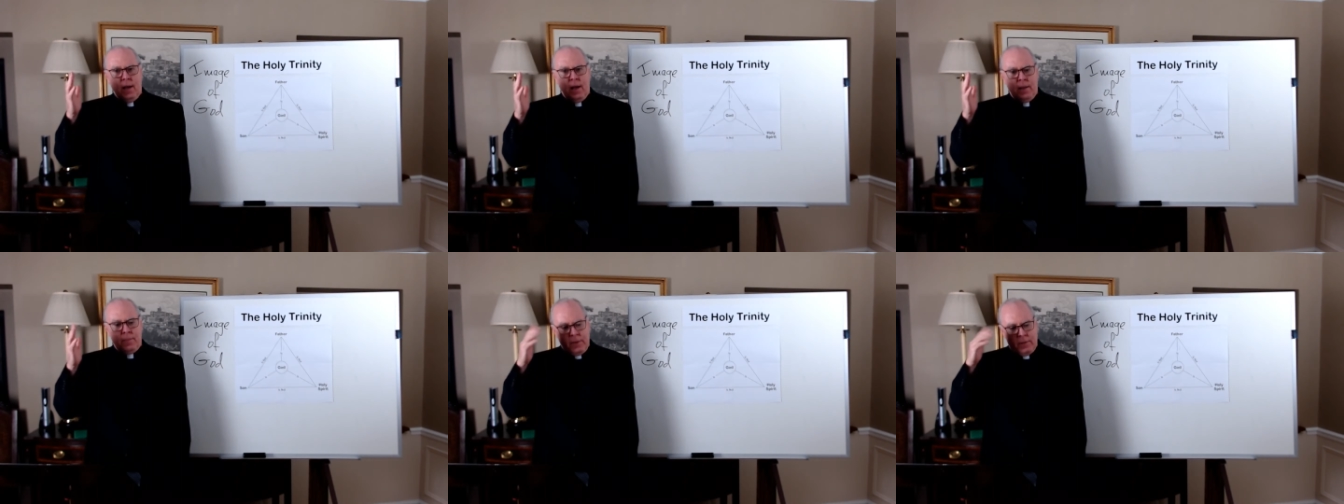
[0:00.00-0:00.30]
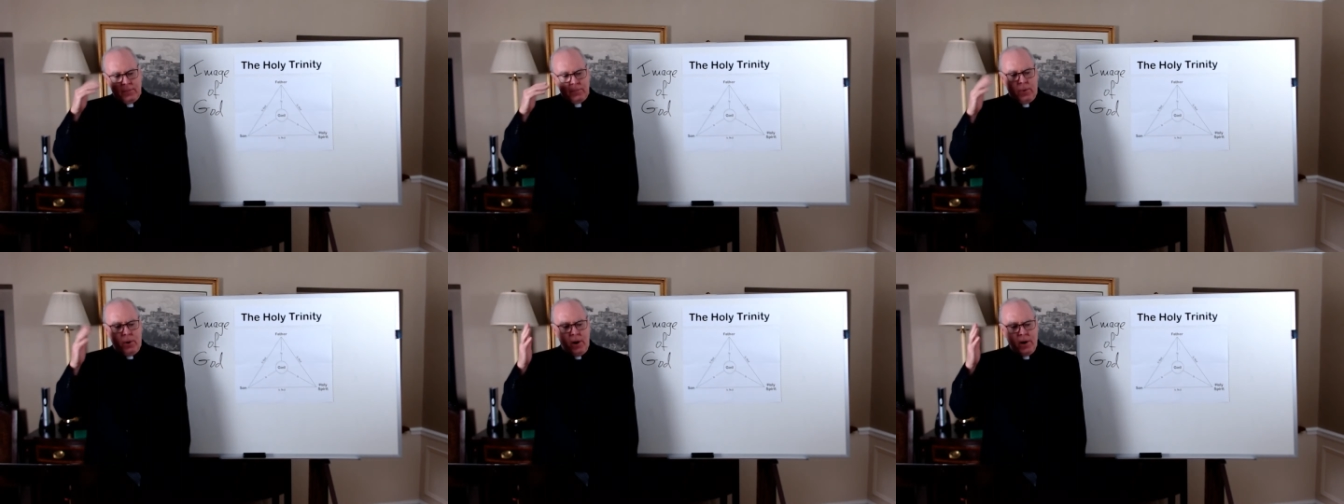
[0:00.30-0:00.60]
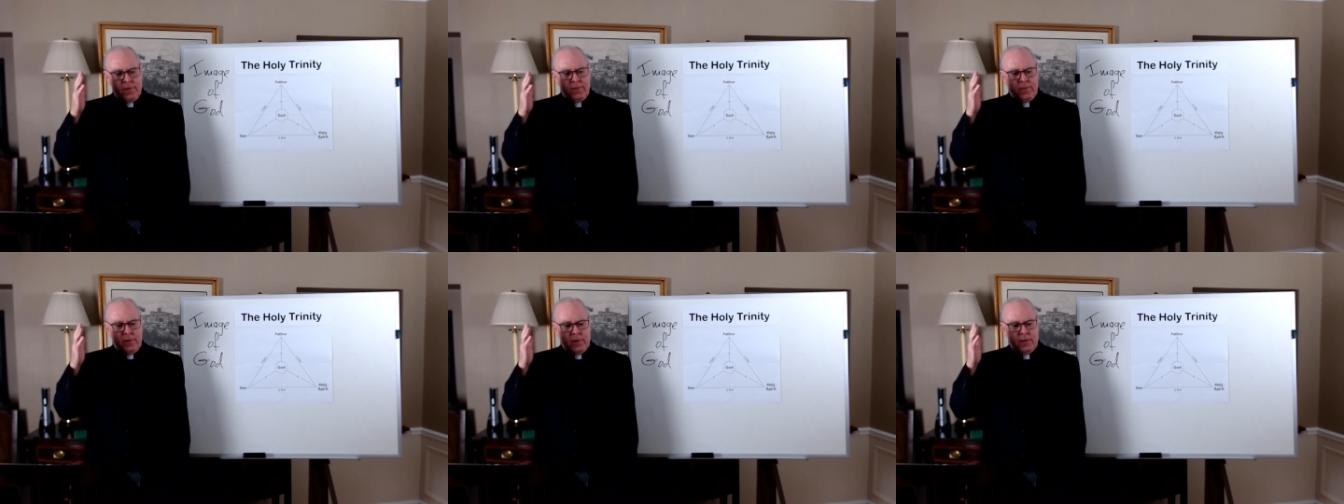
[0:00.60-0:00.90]
I mean,
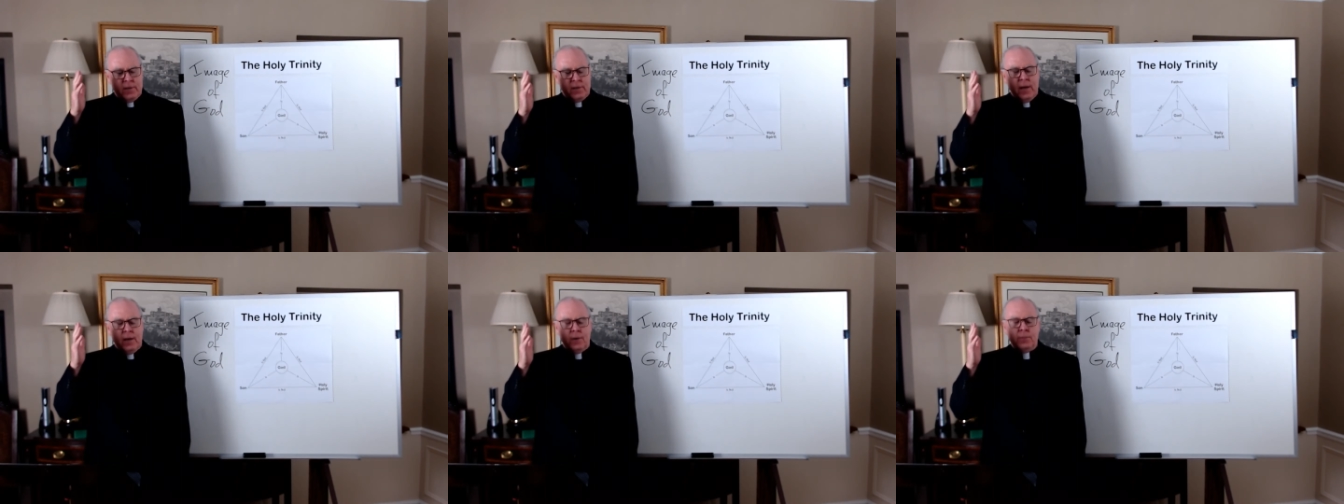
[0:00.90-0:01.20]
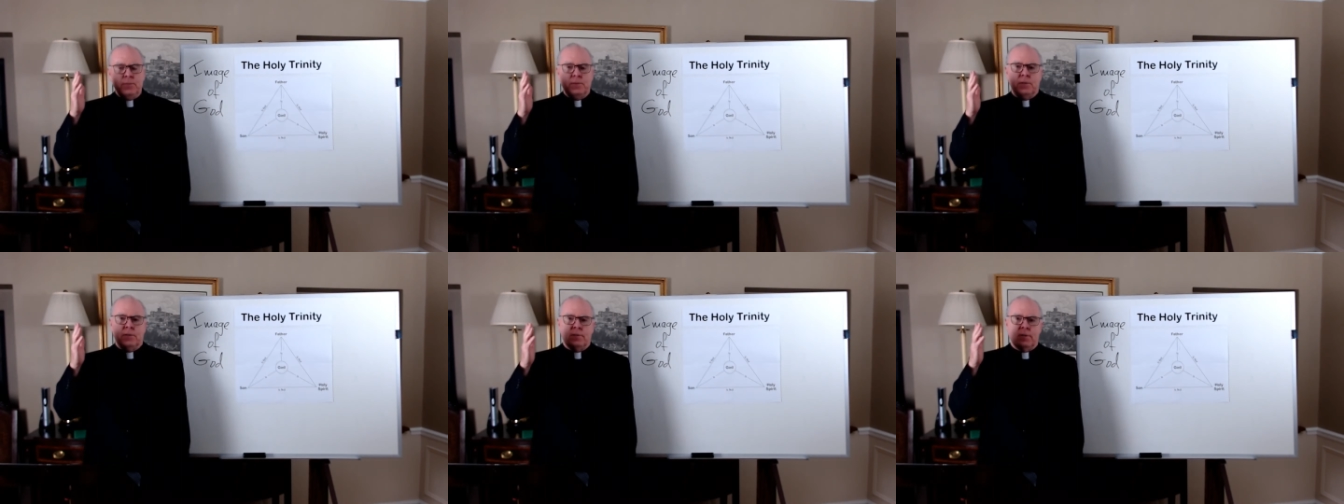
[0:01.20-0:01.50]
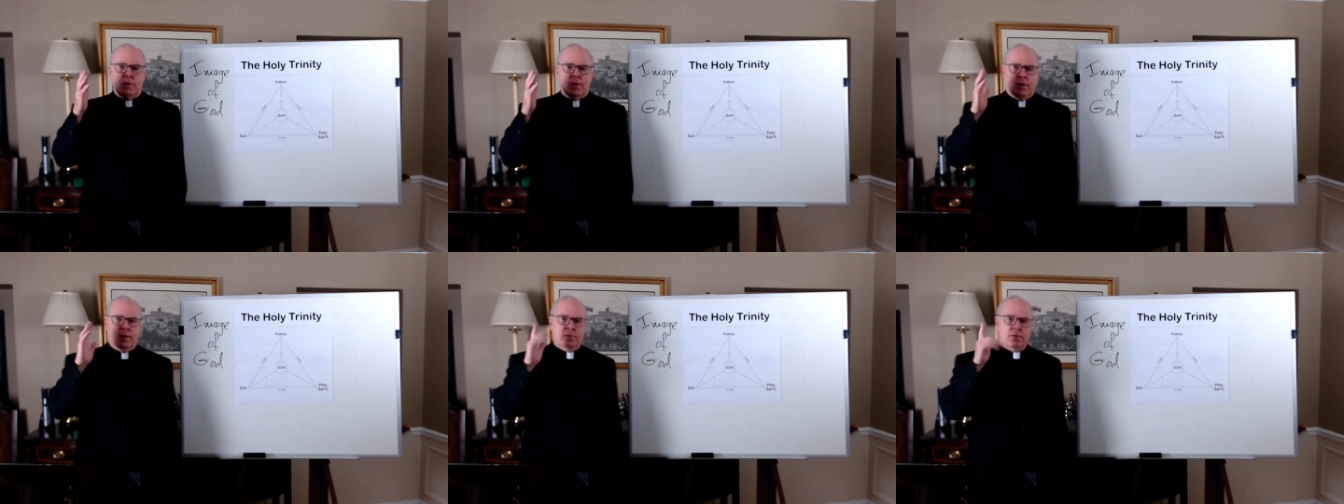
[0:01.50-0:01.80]
part of it, it helps us
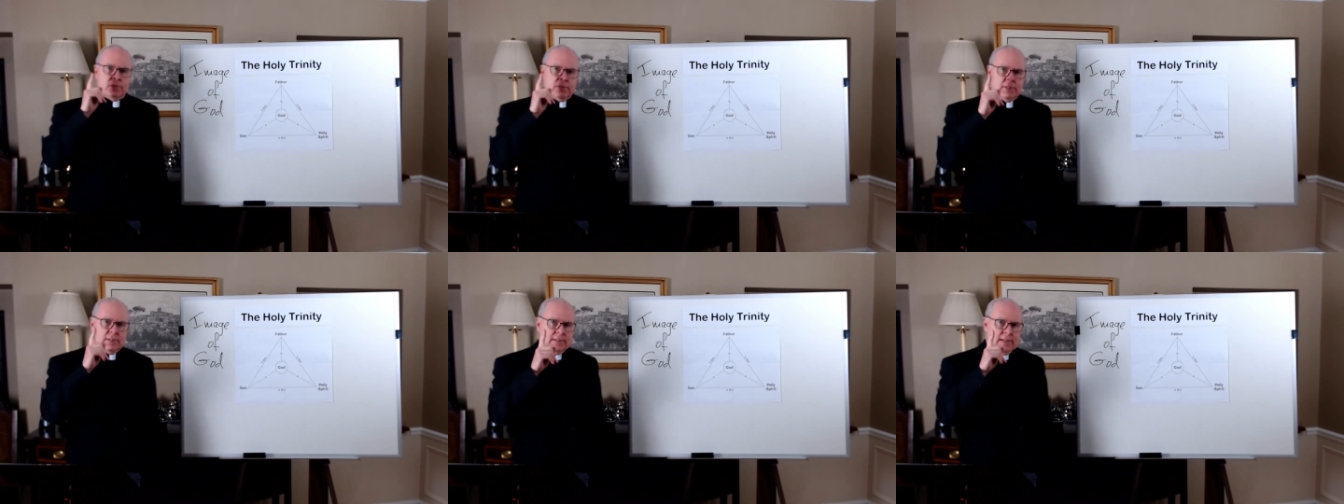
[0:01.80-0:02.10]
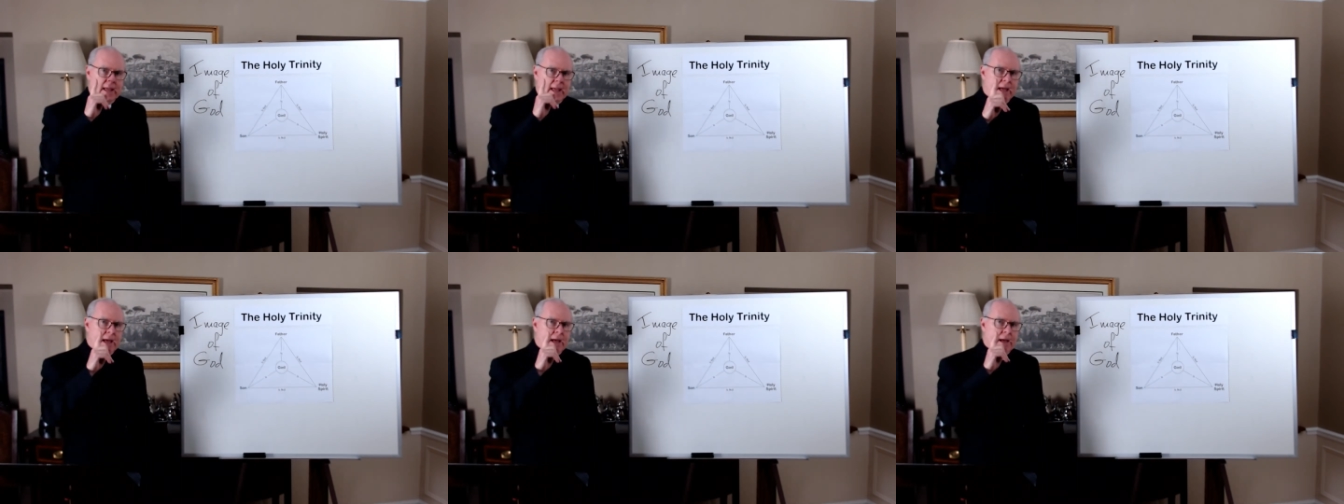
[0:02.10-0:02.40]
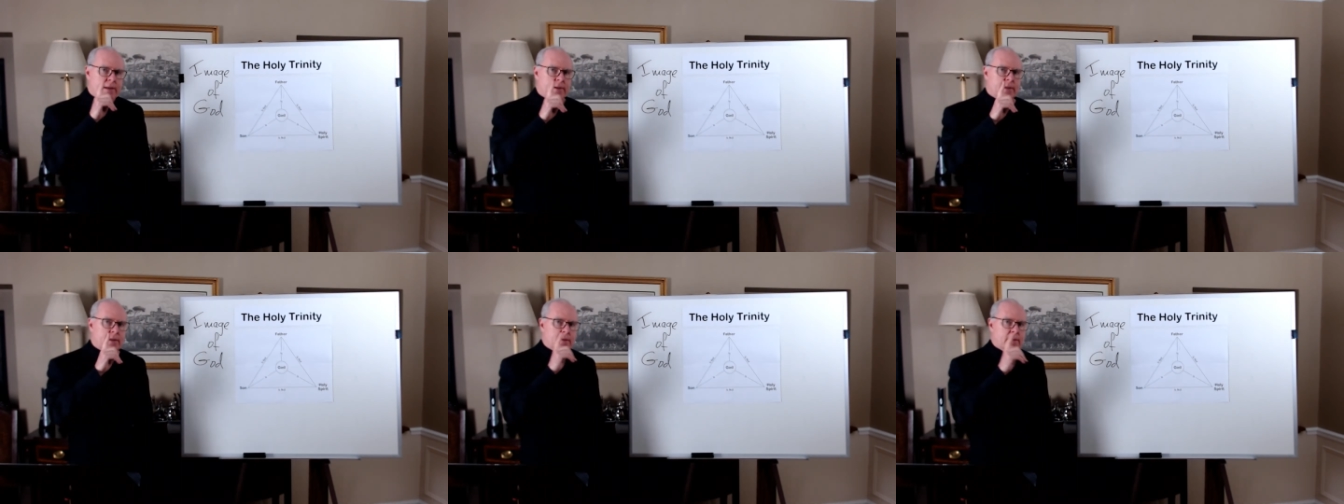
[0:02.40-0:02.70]
to
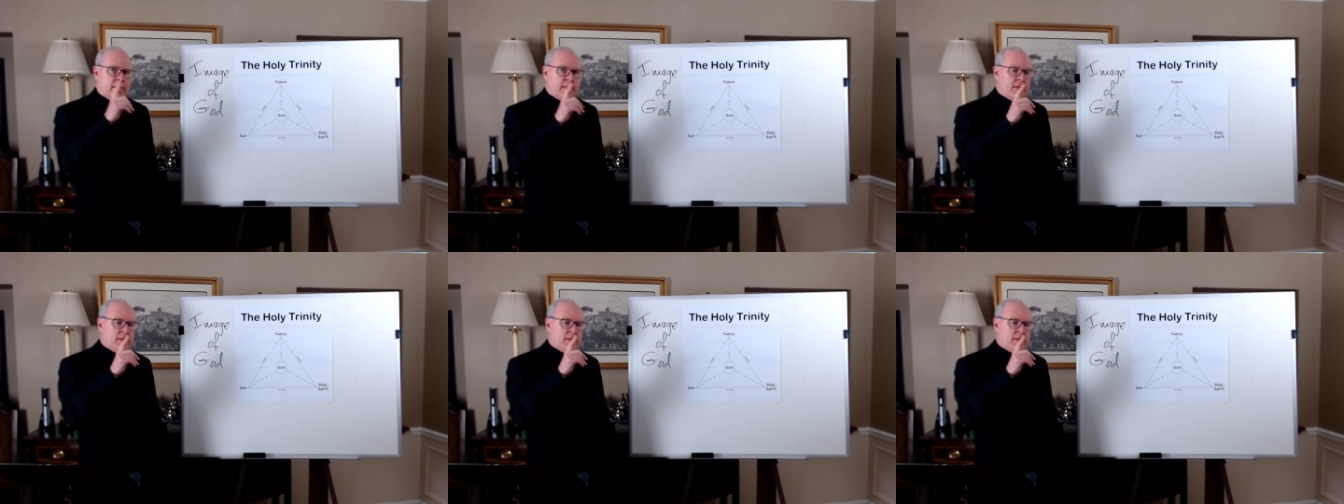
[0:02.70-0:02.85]
understand